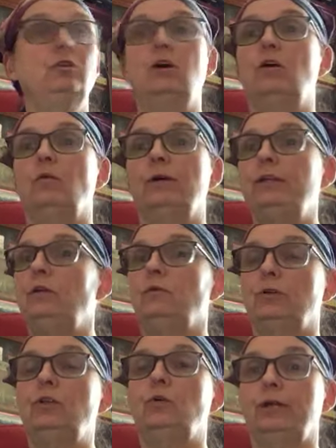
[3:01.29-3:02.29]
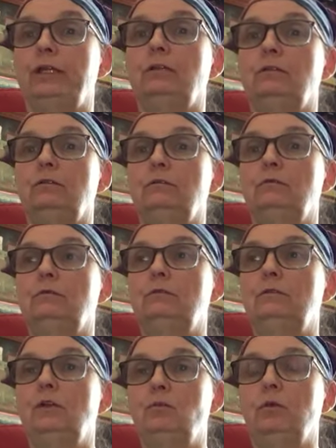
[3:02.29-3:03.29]
know what you were doing
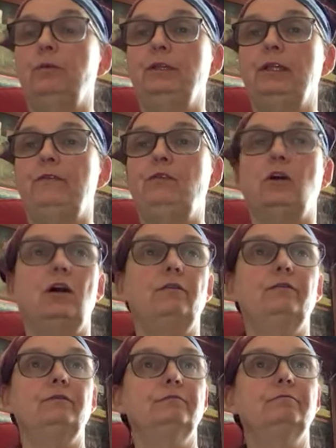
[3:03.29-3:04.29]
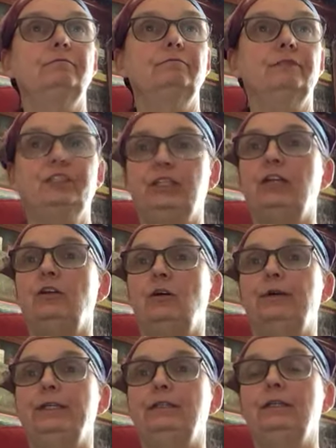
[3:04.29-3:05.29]
and where we left off. Let's get
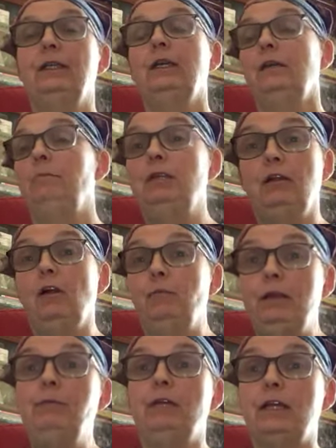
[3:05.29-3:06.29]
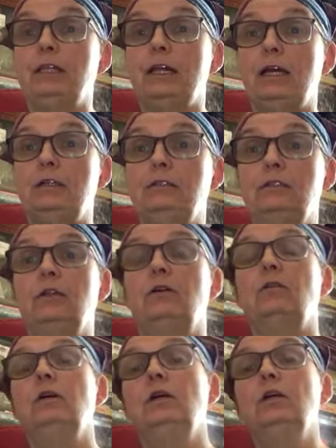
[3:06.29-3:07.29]
going. I mean, there are people like that.
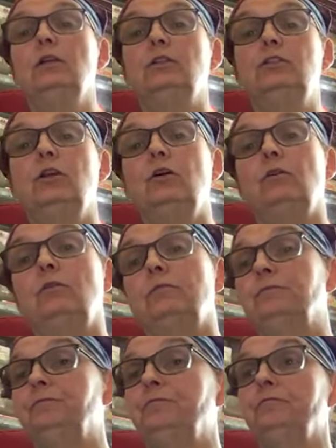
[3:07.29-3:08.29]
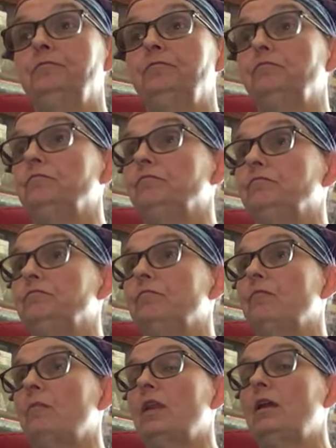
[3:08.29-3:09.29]
So
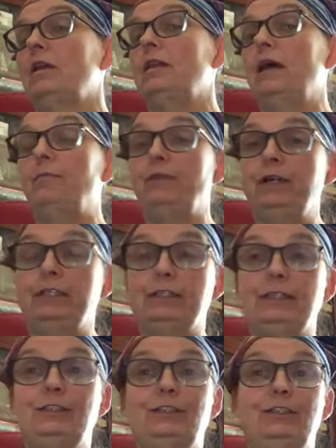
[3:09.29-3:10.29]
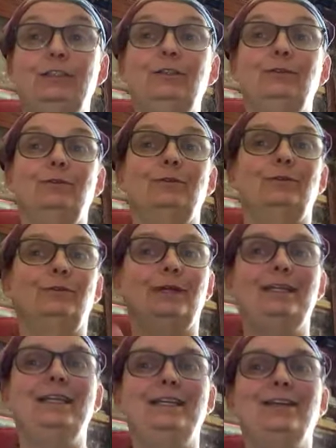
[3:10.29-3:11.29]
that brings us to why
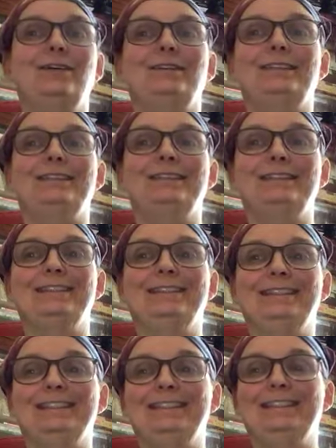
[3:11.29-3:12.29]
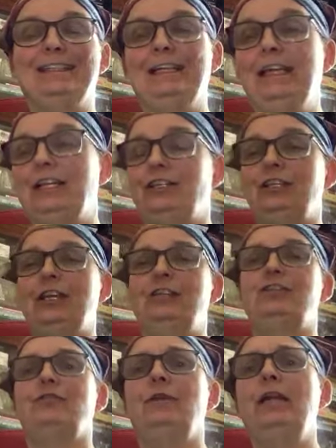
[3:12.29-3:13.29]
take notes? It's
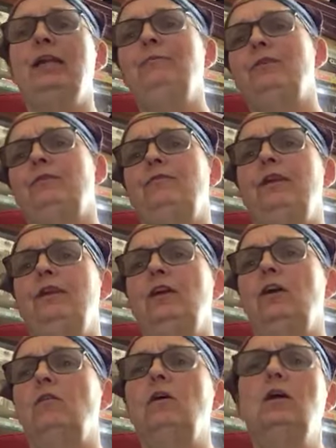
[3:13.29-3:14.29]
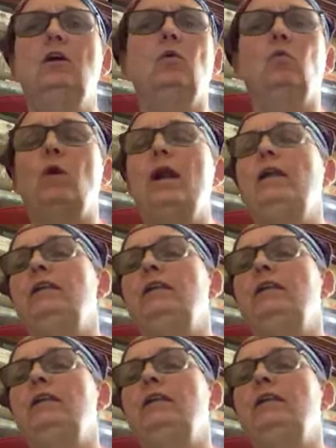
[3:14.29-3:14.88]
streamed. It's video. Why are